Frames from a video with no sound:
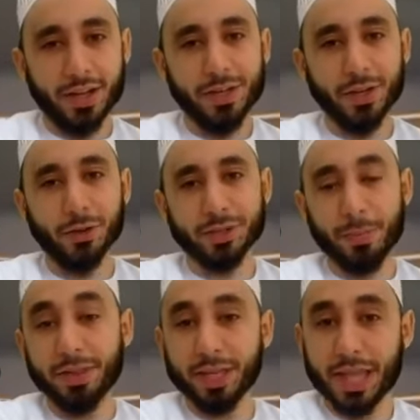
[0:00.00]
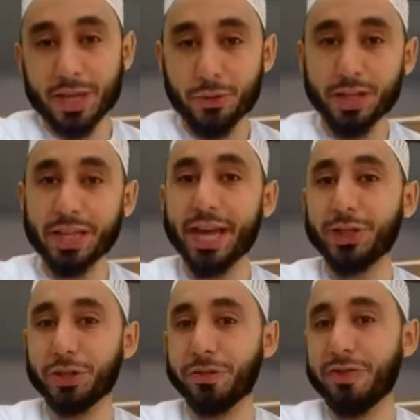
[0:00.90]
you know, something that you
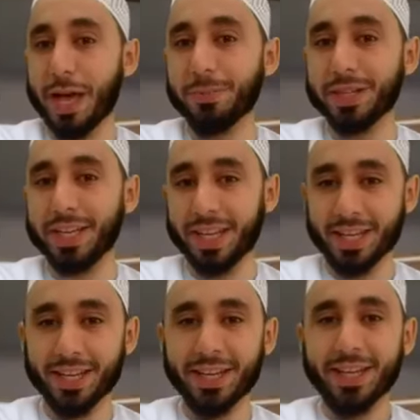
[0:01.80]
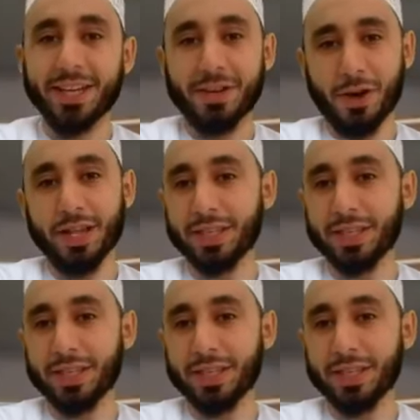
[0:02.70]
engage your family in, right?